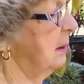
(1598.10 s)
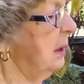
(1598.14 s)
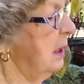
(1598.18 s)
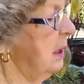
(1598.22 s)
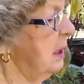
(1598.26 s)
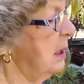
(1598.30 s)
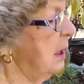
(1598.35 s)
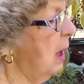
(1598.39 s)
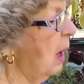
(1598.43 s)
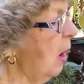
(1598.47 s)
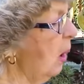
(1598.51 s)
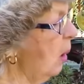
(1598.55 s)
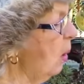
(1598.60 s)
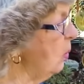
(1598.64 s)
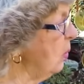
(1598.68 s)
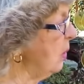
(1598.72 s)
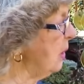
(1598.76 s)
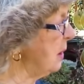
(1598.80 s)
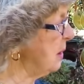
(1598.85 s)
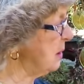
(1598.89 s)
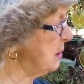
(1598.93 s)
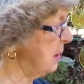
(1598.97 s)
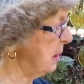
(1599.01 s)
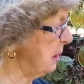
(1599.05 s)
in all
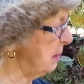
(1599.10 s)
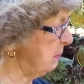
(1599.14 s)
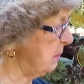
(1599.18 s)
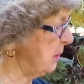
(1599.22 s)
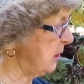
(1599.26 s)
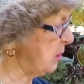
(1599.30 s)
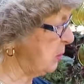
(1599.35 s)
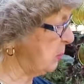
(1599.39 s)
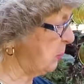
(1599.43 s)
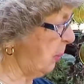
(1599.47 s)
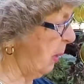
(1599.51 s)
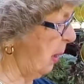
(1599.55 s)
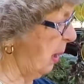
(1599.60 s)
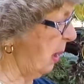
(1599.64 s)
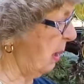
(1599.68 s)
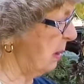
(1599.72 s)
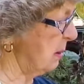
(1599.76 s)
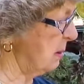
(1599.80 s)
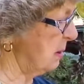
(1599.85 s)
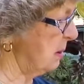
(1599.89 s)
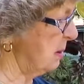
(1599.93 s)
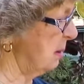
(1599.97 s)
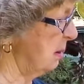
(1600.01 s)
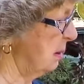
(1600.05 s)
these empty
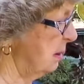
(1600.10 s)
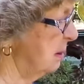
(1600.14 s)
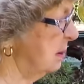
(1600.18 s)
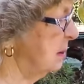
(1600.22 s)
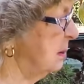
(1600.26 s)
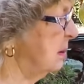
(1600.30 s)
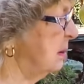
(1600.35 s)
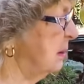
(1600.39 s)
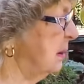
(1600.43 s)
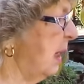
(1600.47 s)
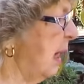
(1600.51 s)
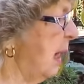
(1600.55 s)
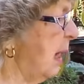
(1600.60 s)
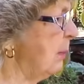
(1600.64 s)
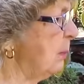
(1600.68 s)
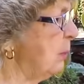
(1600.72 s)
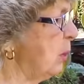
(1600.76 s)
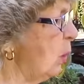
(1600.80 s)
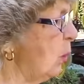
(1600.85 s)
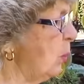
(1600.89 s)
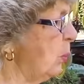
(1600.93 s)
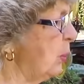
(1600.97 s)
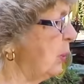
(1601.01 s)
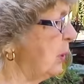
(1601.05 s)
spots. I'm
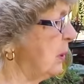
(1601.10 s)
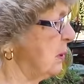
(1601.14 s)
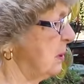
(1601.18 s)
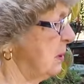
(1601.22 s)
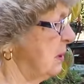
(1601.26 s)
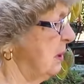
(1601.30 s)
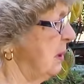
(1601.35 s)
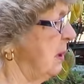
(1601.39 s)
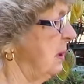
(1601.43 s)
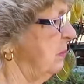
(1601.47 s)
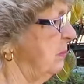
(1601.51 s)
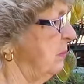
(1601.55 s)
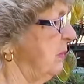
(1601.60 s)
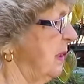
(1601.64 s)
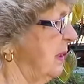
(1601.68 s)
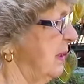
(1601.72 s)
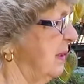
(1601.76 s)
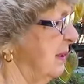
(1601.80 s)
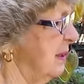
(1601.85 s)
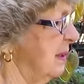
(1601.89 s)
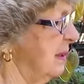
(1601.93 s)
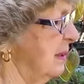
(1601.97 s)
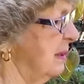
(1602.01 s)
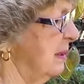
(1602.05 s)
going to put something.
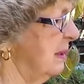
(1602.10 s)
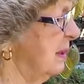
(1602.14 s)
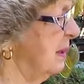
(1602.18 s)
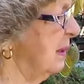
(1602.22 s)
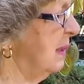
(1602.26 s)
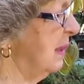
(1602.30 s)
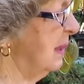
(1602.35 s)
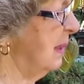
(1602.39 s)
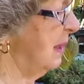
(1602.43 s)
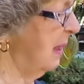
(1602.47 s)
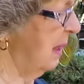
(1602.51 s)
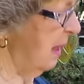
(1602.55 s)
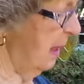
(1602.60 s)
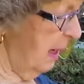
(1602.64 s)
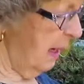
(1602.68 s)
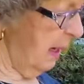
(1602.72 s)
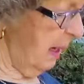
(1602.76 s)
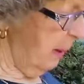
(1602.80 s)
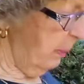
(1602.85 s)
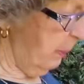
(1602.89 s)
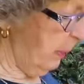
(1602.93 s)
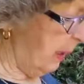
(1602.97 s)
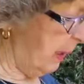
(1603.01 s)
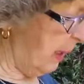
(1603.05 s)

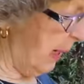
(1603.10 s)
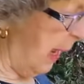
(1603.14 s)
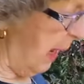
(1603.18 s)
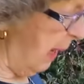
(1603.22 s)
But